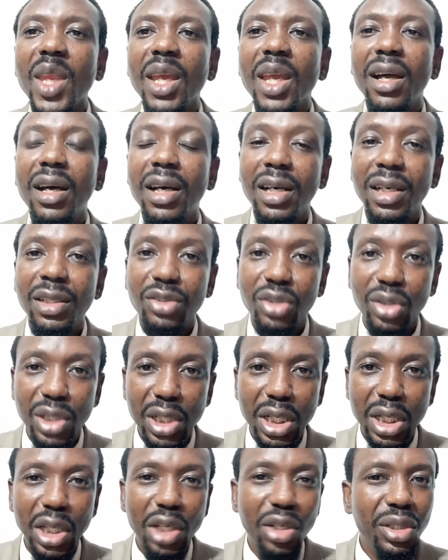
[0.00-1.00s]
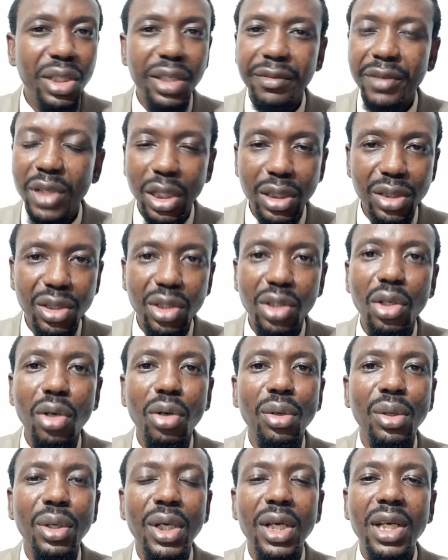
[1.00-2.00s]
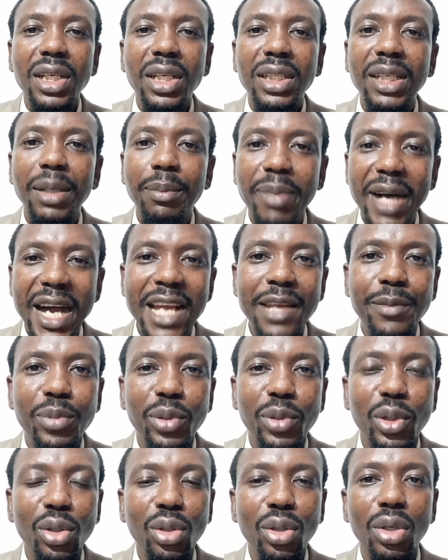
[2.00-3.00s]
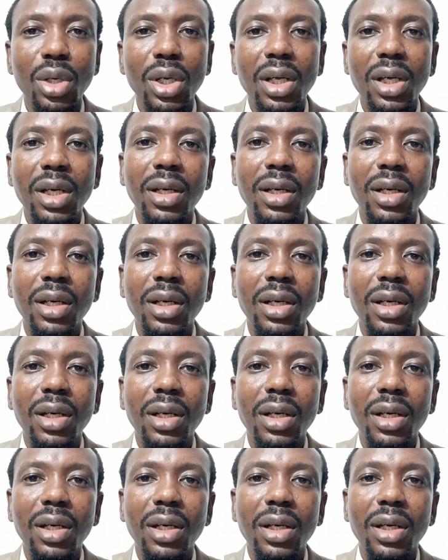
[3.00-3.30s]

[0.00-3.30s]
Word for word: to the glory of God. No, the Bible,